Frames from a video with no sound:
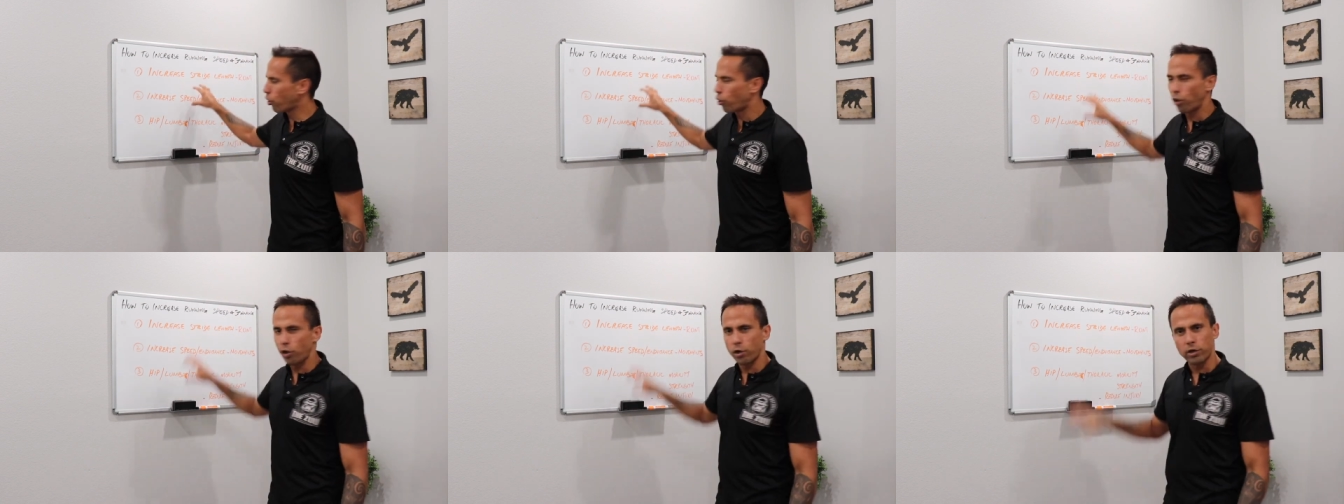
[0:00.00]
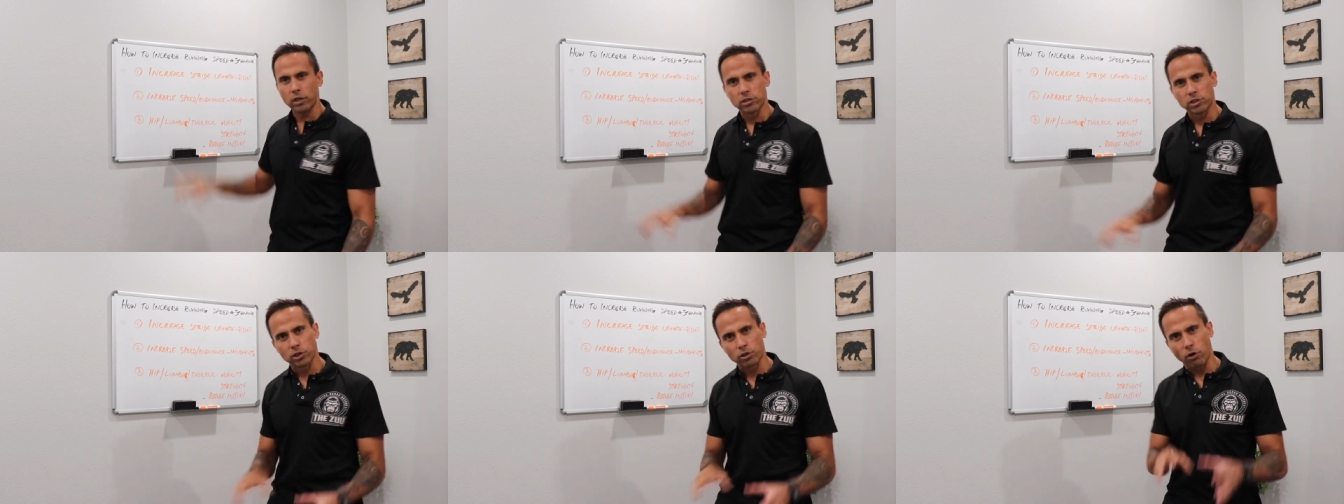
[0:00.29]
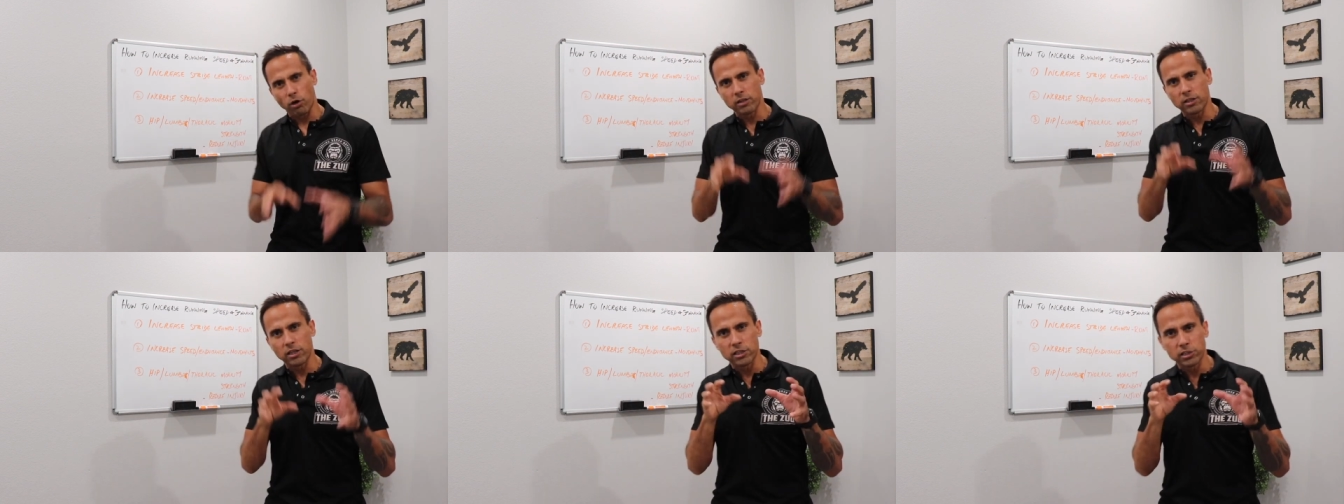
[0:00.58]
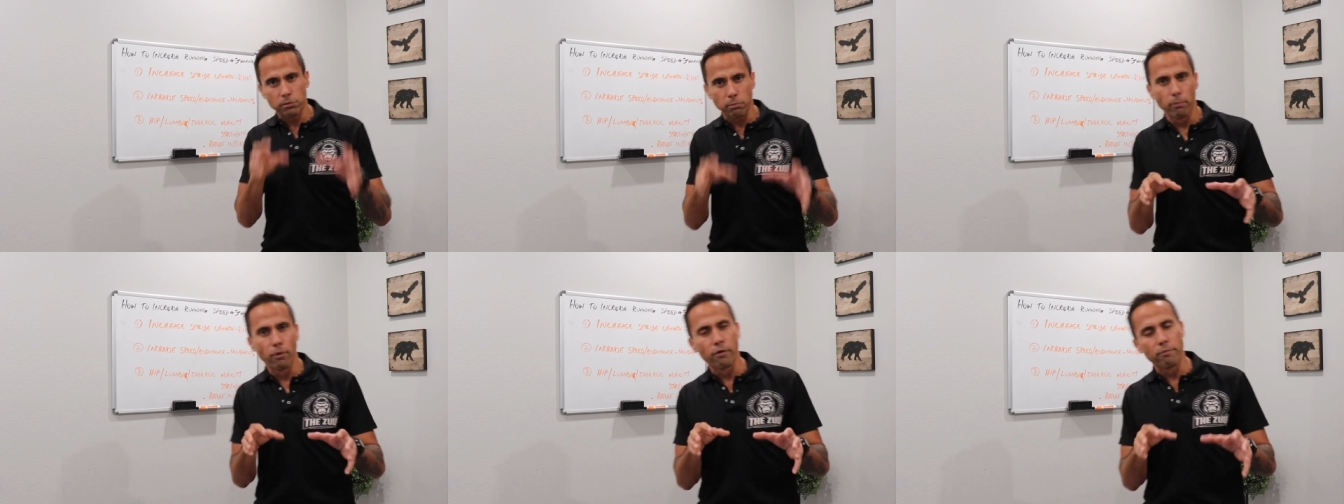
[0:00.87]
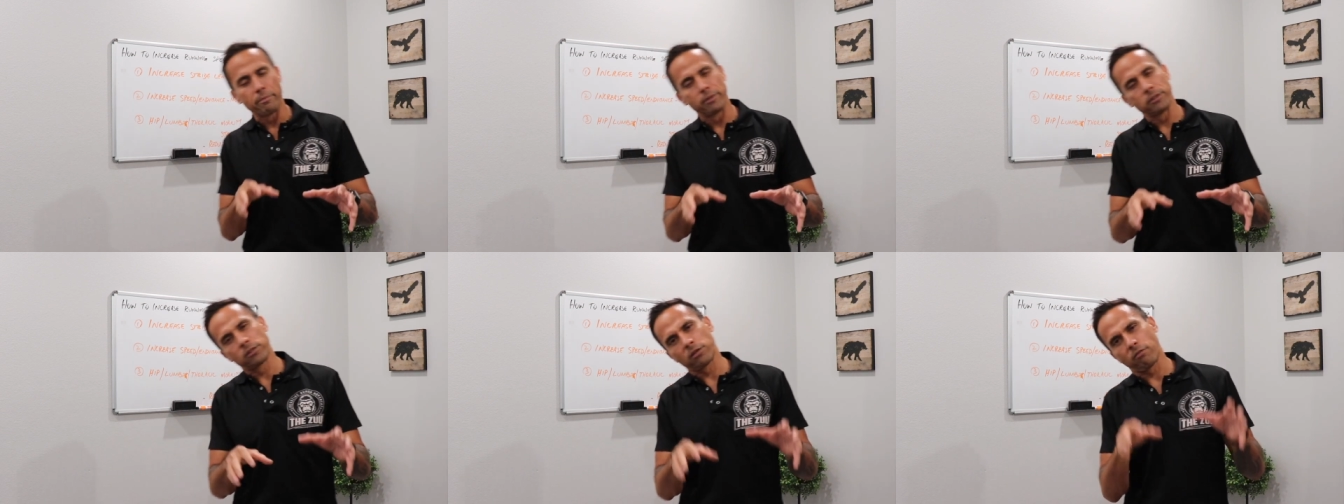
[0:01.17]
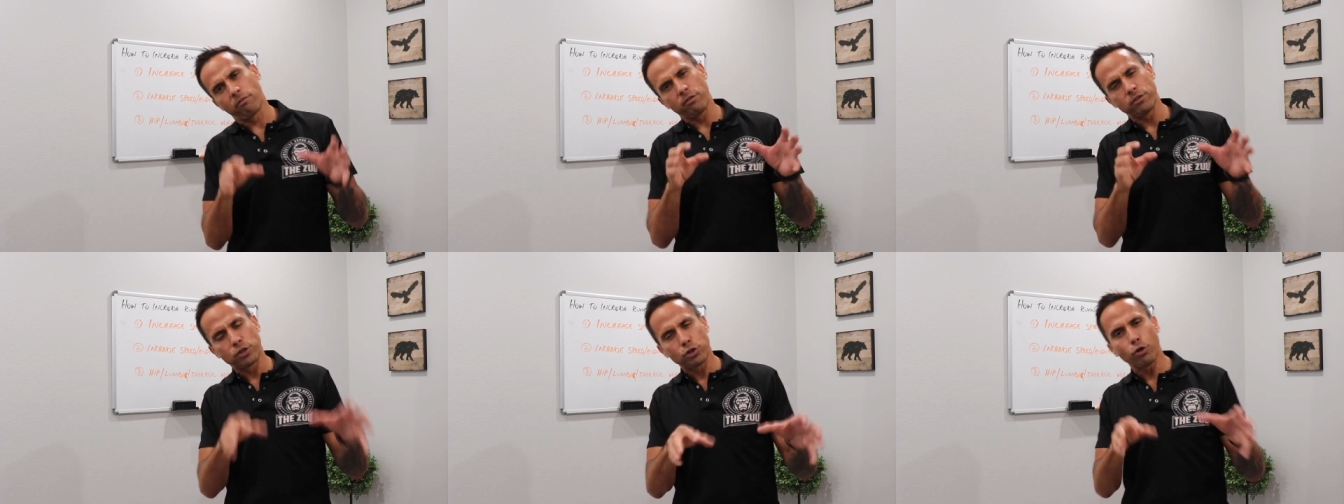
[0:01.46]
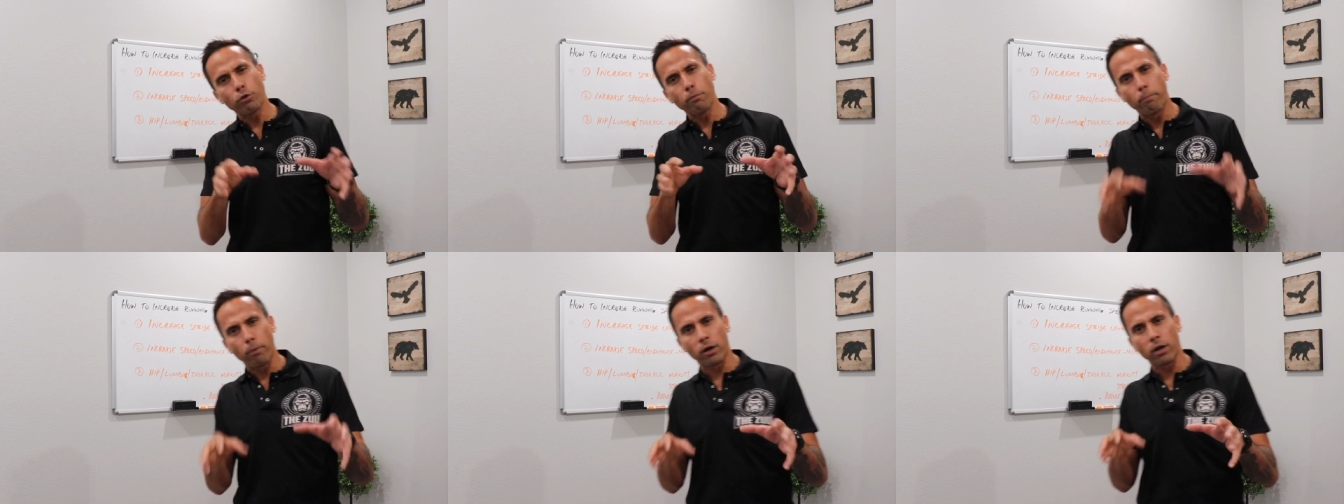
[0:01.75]
learn inside these movements of the
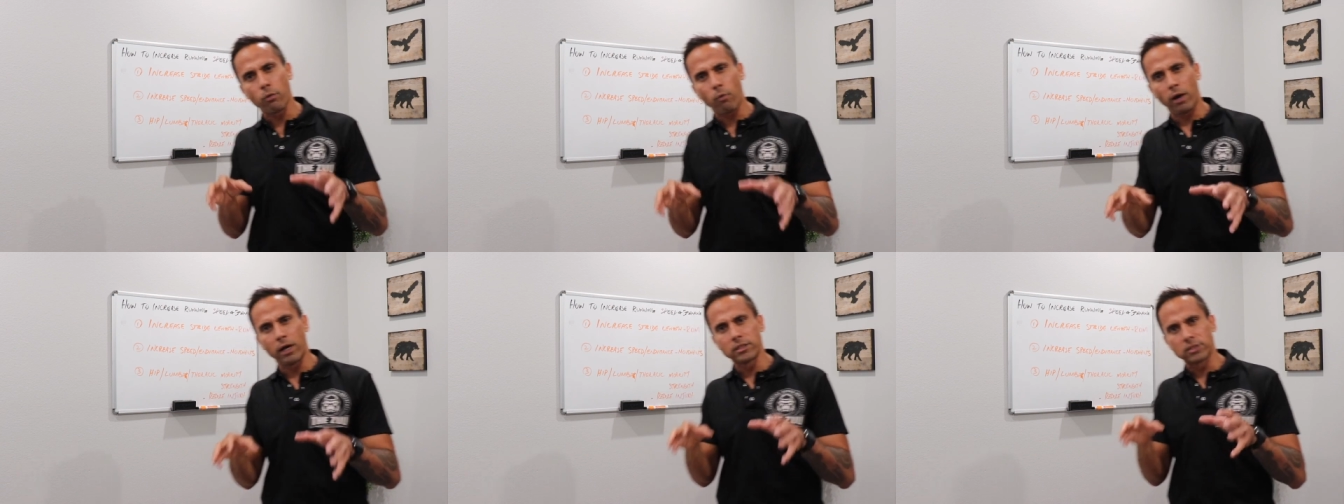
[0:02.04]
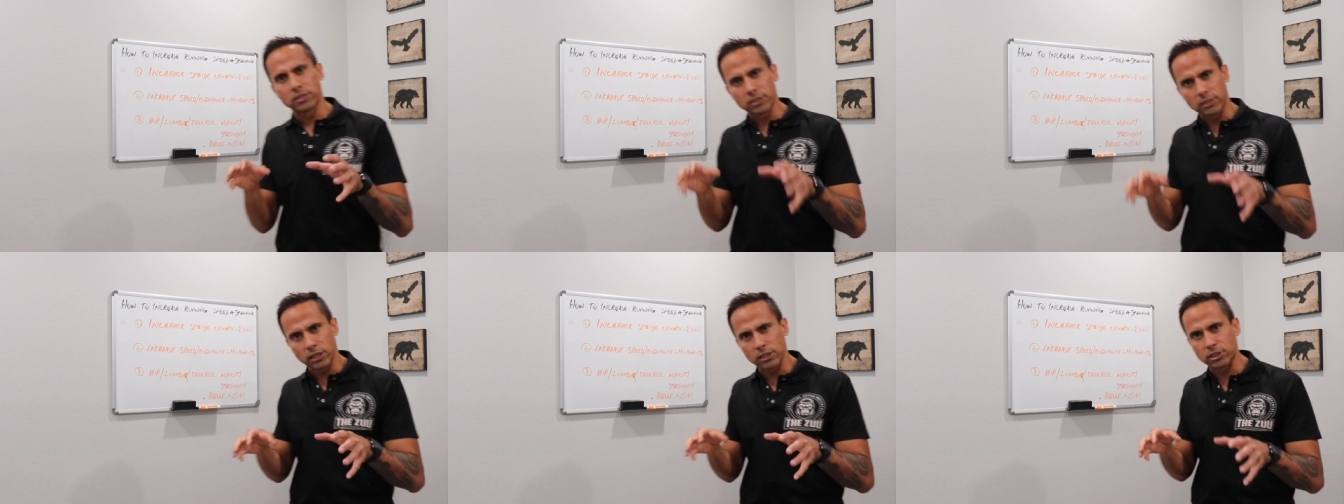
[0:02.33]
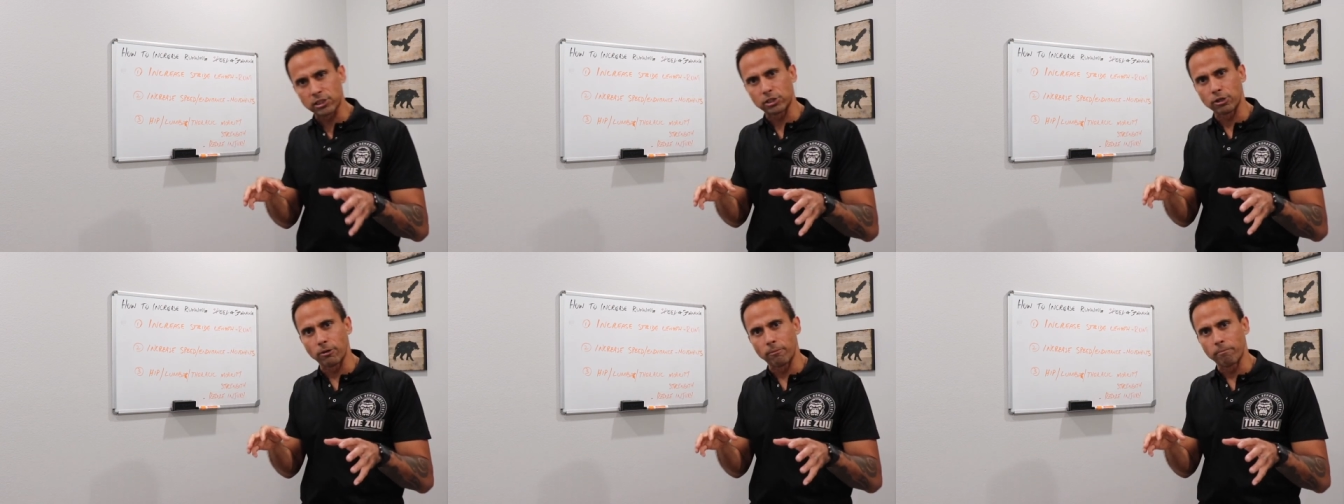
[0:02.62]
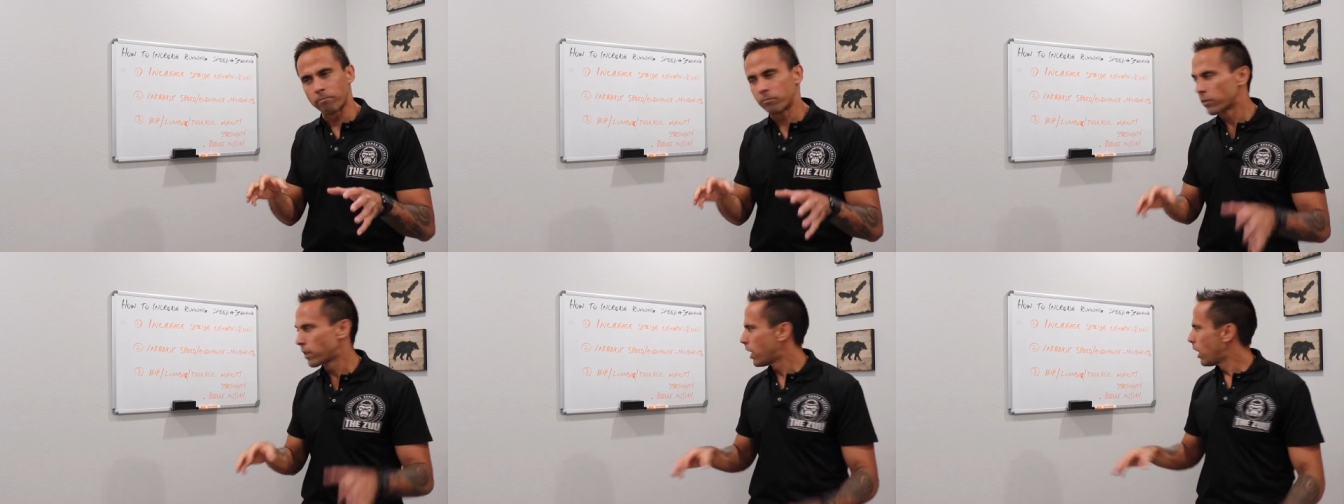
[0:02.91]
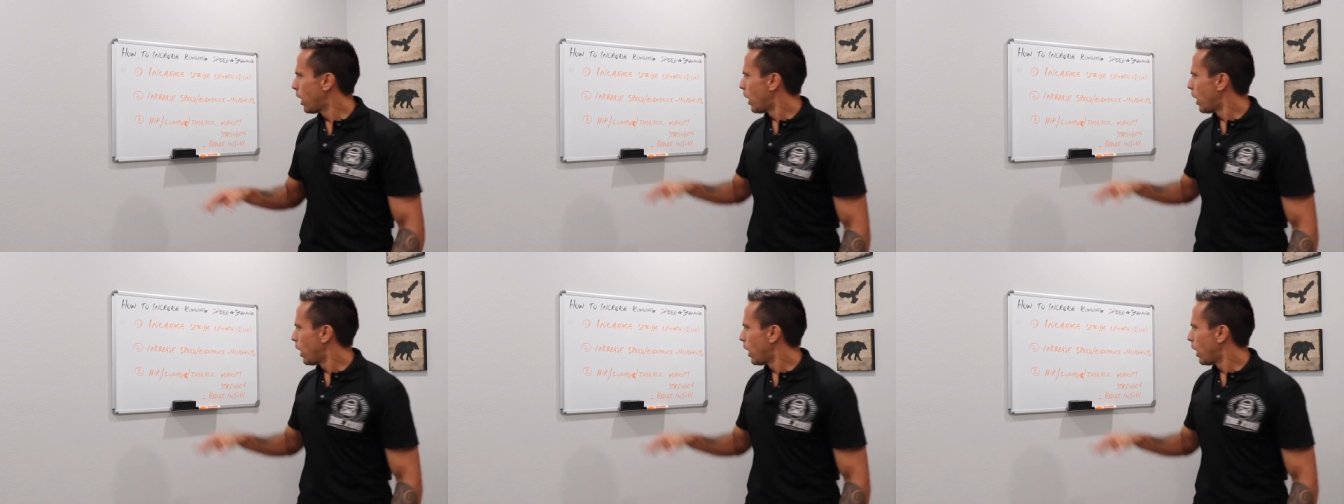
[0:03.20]
ZOO bodyweight system,